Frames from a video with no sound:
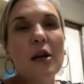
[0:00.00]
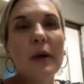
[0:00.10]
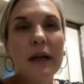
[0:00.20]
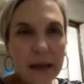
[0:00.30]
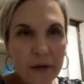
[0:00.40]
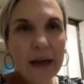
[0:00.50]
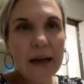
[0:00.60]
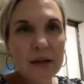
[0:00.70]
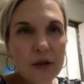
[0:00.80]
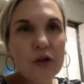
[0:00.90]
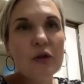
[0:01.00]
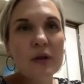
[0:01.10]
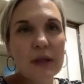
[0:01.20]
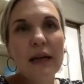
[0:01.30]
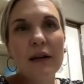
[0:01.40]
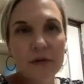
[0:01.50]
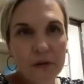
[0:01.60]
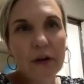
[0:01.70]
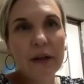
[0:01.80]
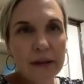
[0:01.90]
But hearing aids do sound
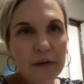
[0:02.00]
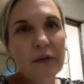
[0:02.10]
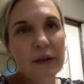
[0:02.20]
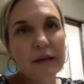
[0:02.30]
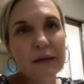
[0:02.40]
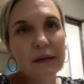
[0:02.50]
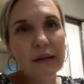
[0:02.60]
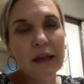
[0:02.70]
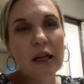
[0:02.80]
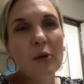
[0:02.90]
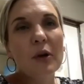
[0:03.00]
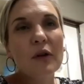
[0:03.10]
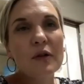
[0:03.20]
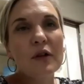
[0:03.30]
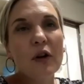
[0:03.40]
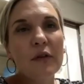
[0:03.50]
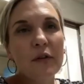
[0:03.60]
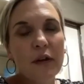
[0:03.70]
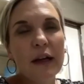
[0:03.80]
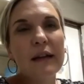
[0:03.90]
very different because of the
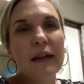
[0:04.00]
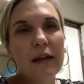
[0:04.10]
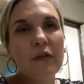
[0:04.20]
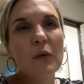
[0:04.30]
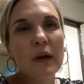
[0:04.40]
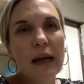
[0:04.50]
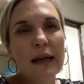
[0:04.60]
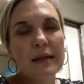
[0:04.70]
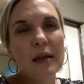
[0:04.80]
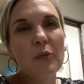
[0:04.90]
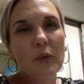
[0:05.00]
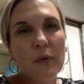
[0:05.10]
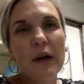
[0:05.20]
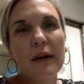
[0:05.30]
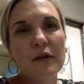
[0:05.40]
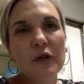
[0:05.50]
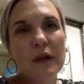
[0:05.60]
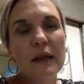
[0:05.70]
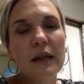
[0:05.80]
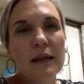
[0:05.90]
fact that everyone has their
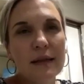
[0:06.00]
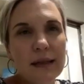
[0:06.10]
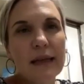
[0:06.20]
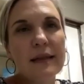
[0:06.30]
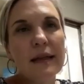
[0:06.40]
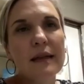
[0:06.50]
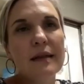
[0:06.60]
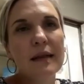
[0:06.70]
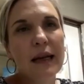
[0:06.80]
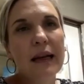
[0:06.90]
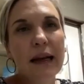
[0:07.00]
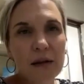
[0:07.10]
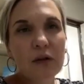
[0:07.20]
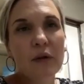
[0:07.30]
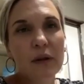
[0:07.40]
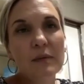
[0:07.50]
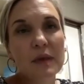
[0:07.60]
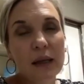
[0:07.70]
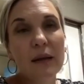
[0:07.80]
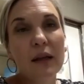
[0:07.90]
proprietary settings and algorithms
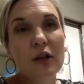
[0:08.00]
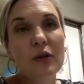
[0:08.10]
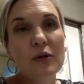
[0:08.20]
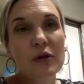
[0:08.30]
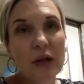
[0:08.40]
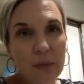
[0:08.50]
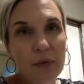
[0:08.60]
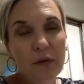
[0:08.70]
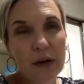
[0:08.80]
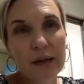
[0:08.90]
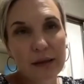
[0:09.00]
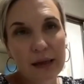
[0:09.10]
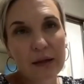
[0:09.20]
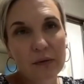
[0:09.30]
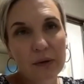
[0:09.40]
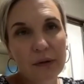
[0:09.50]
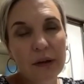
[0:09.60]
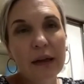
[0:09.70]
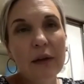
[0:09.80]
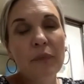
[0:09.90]
that they use to amplify the sound with.
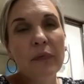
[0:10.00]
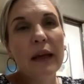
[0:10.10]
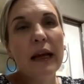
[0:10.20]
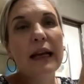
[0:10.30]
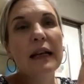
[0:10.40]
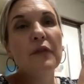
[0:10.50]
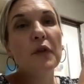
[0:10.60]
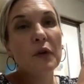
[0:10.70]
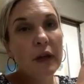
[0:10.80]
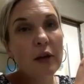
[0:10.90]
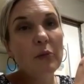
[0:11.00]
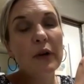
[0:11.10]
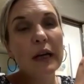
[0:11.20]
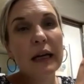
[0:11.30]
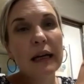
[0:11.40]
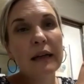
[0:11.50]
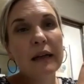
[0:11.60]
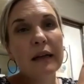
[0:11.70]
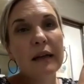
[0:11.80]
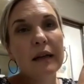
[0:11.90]
And if you then bring
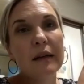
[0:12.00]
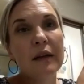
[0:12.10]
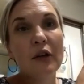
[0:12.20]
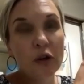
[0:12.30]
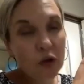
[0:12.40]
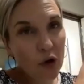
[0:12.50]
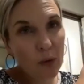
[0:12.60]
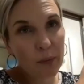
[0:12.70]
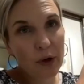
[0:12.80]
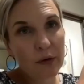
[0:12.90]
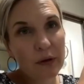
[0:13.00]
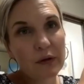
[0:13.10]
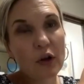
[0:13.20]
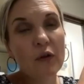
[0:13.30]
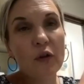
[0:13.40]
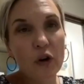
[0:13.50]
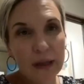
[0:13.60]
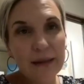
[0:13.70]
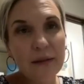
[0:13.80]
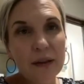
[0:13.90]
in the new component of
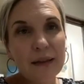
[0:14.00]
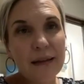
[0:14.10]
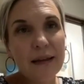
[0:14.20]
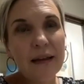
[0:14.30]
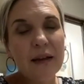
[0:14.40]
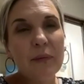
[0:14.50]
connectivity,